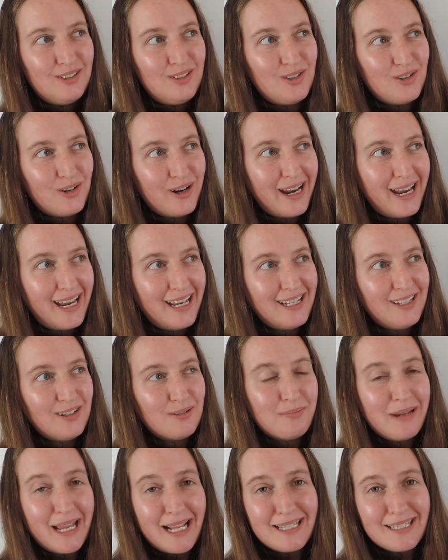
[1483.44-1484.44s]
drain
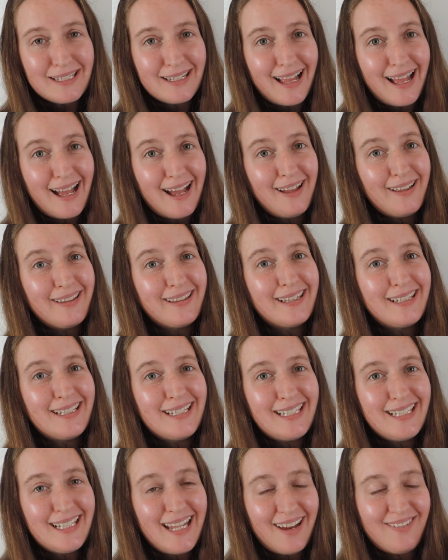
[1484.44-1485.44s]
your mental health
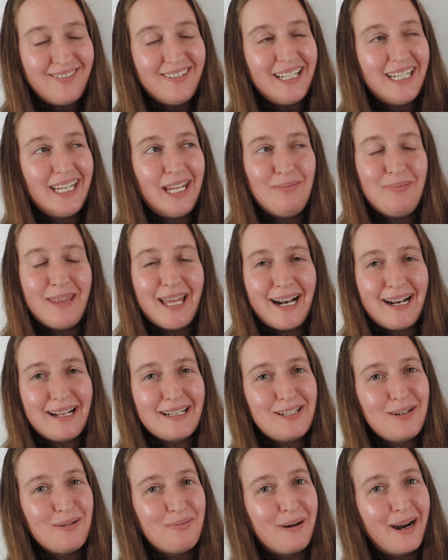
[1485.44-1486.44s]
definitely keep that
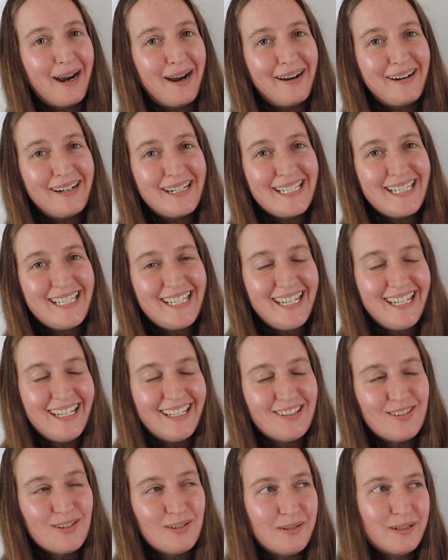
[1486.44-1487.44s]
as your
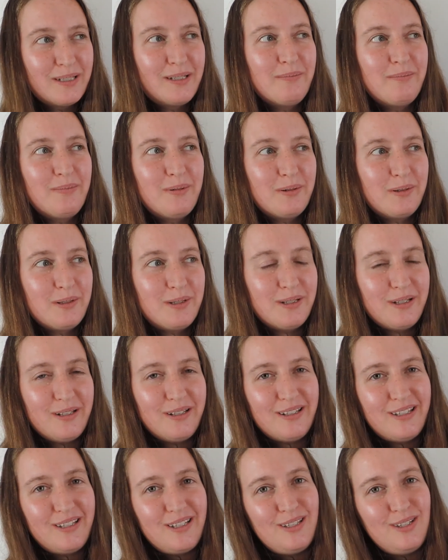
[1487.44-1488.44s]
priority. It's always
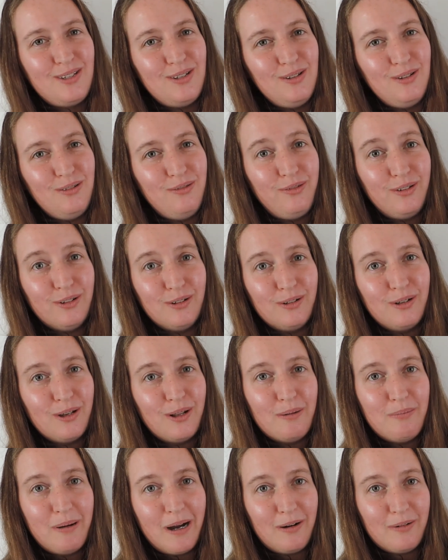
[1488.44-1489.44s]
important to feel
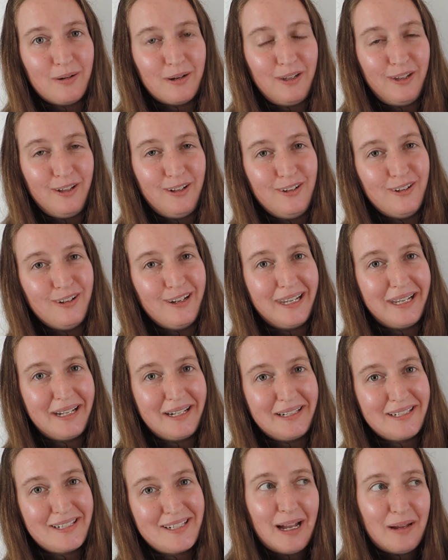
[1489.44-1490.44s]
good about what you're
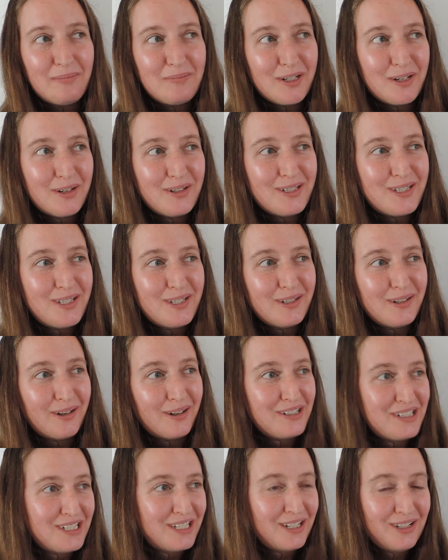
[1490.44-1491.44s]
doing. I'm going to
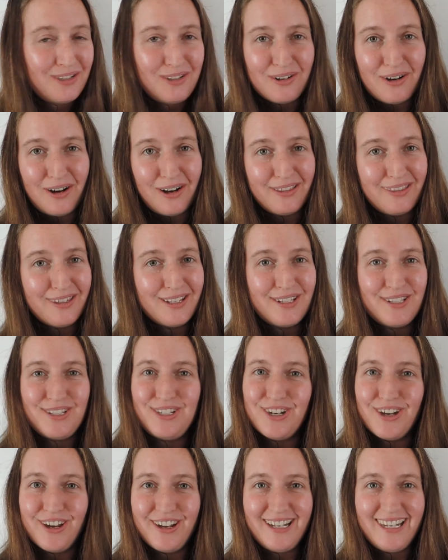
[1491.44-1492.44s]
continue on this
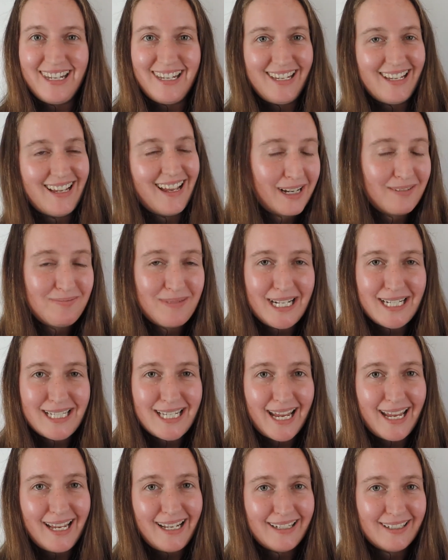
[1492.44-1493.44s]
journey, try and
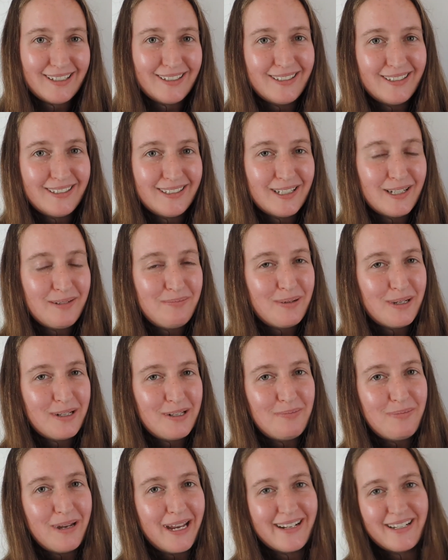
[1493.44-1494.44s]
maintain a good
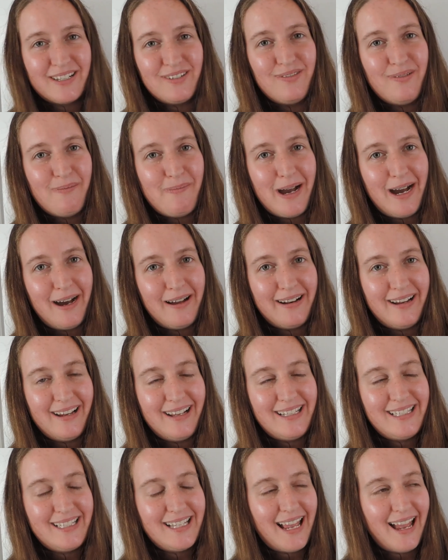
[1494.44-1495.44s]
perspective about
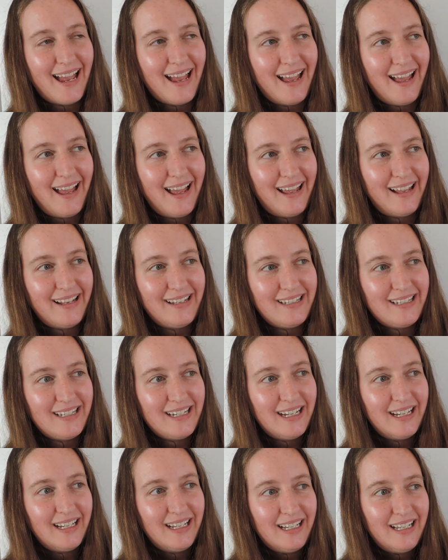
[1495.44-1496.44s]
it, and
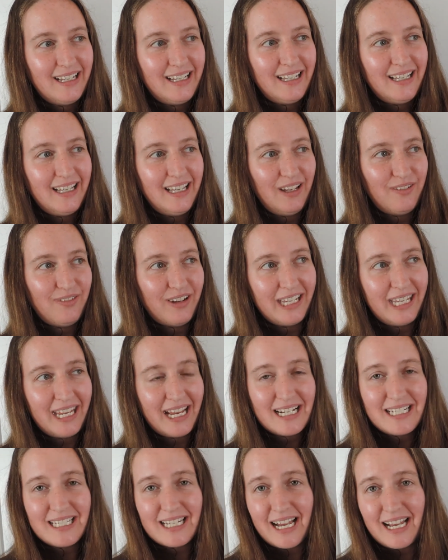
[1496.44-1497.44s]
if I
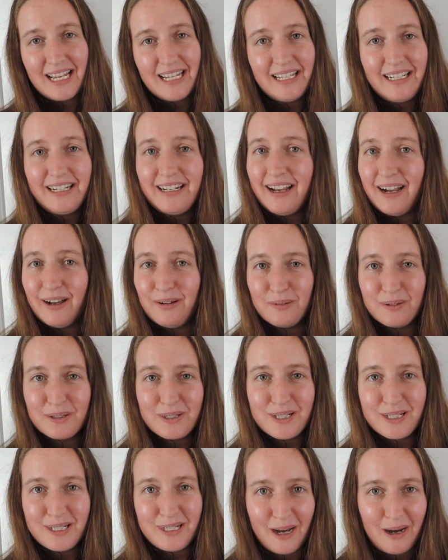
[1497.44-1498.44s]
get tired, I
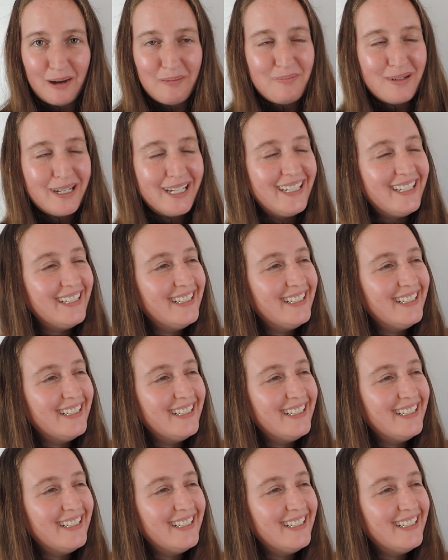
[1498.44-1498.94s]
will stop.